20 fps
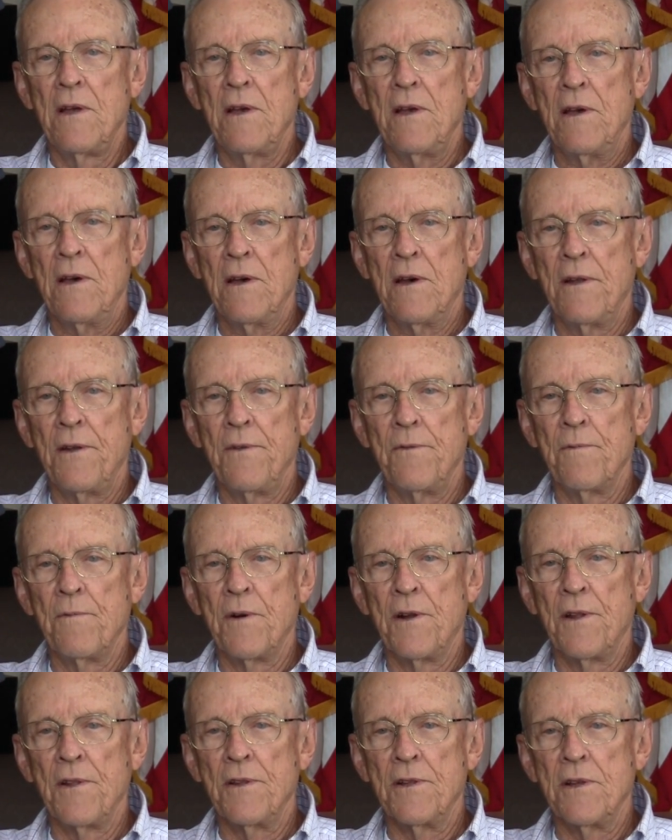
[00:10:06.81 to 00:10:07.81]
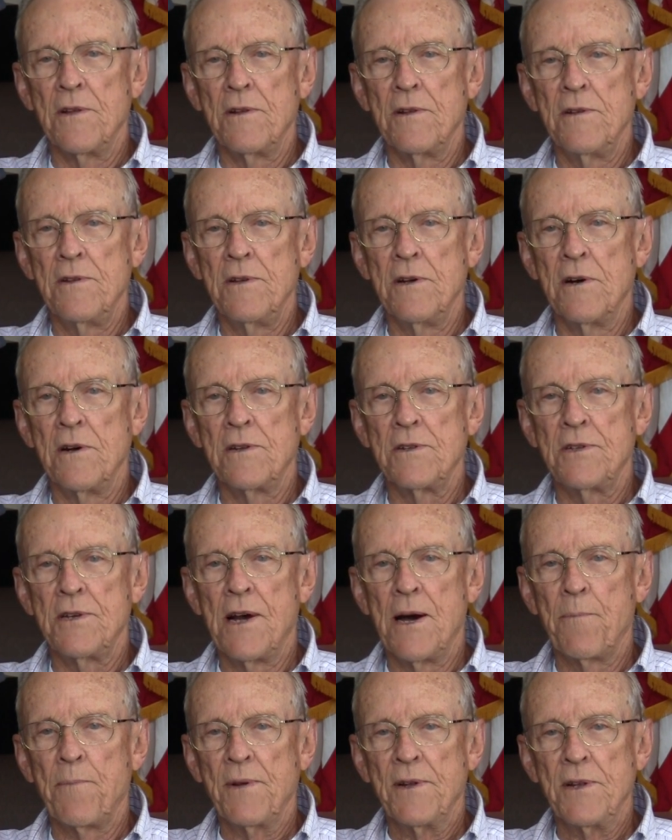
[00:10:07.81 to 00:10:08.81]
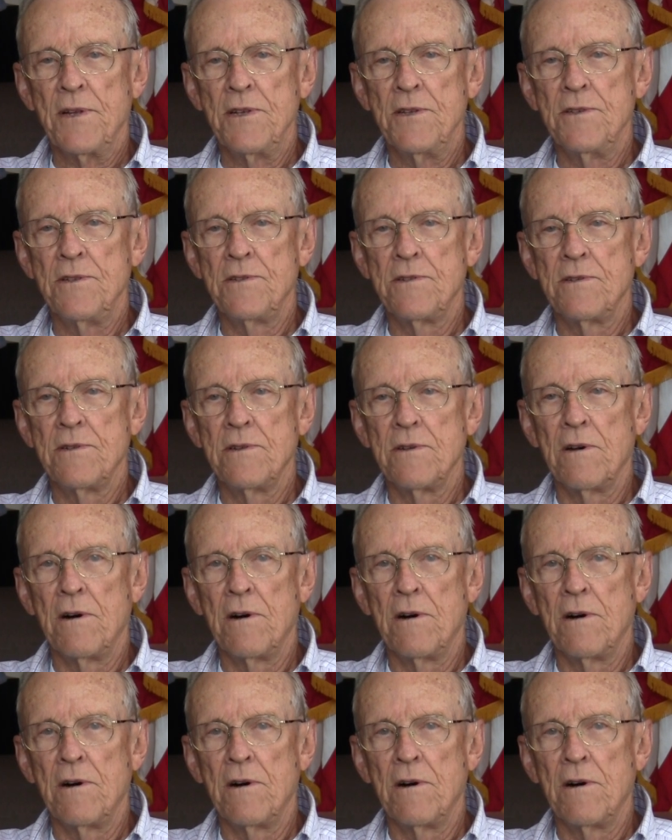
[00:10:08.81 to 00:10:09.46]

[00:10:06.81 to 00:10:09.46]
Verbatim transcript: and one of the young Japanese